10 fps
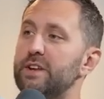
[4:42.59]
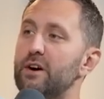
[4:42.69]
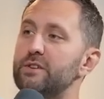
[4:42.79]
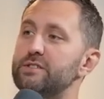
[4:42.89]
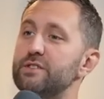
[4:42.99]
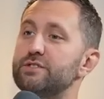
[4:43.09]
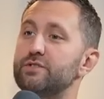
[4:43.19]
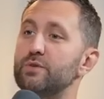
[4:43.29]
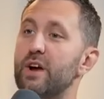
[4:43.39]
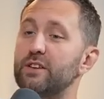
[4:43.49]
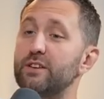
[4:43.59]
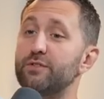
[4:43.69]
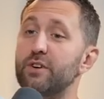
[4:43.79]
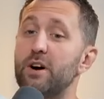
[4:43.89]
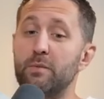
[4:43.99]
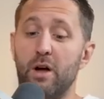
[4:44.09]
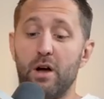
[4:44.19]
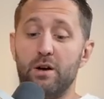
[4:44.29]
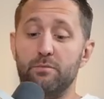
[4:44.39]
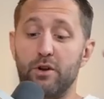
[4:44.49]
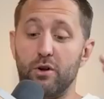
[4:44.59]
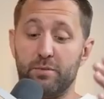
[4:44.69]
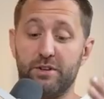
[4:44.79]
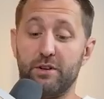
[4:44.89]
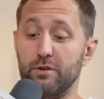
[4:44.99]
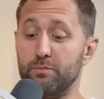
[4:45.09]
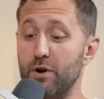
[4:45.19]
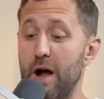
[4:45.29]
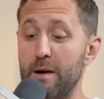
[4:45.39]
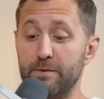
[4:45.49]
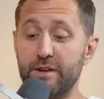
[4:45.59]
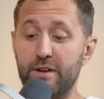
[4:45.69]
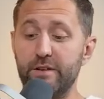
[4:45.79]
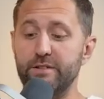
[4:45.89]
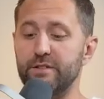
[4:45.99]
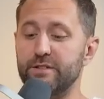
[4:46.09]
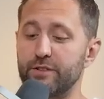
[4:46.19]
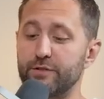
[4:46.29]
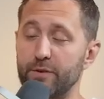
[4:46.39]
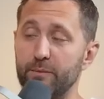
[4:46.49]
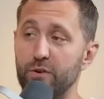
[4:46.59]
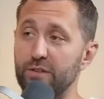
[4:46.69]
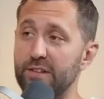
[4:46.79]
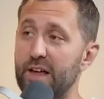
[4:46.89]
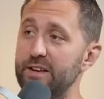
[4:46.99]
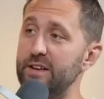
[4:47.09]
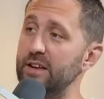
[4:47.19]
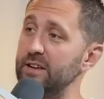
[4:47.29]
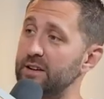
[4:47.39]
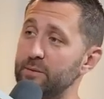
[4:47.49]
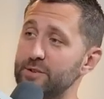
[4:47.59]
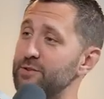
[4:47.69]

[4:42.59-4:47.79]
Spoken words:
Now, is this directly from, particular properties? Is this from your lending? And I'm